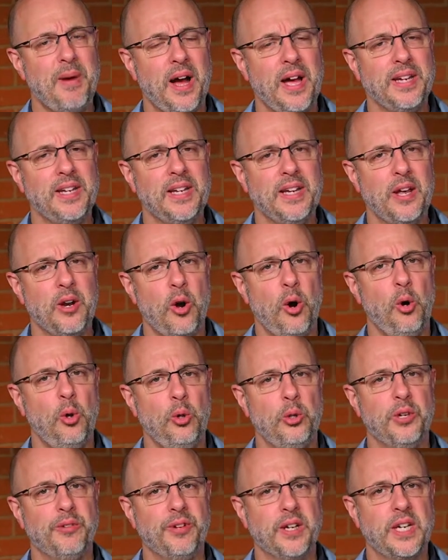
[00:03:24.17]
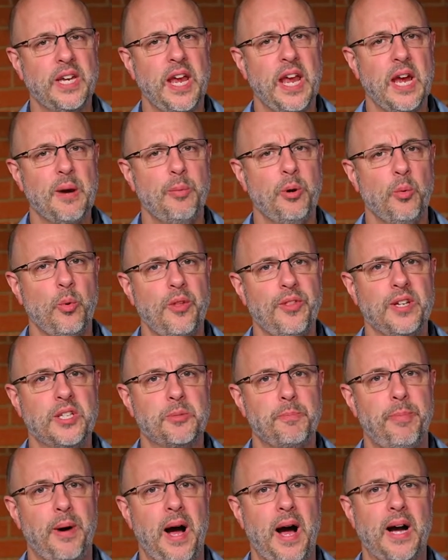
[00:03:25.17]
I can get a hold of a camera with its
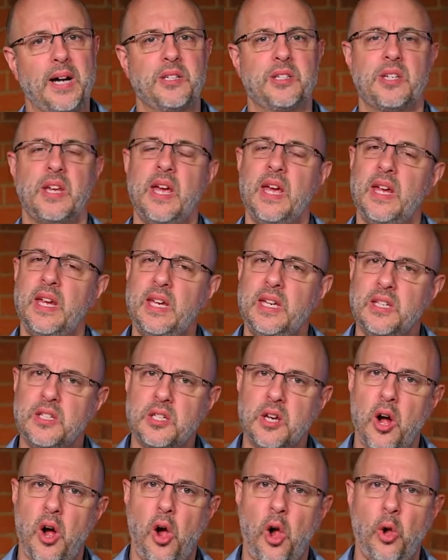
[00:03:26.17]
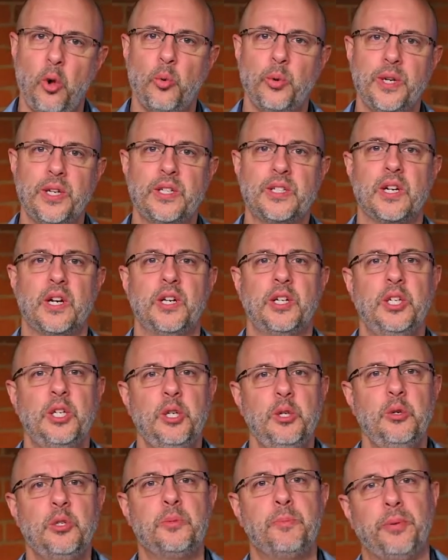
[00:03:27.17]
box is always a huge